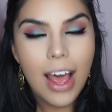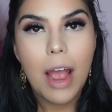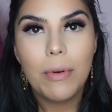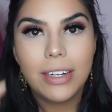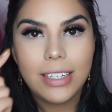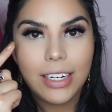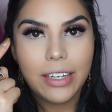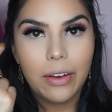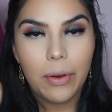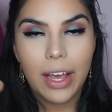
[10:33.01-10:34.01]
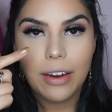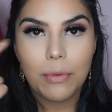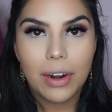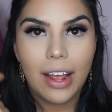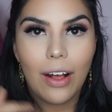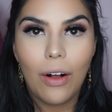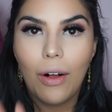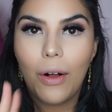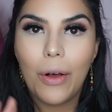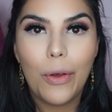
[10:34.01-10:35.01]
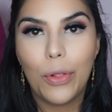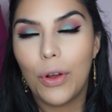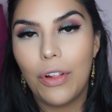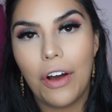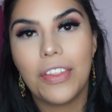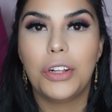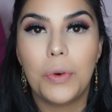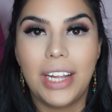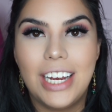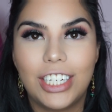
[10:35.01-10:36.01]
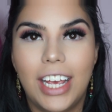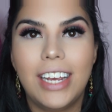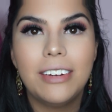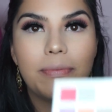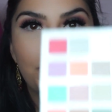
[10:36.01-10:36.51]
and we're just going to go ahead and run it all along the lower lash line.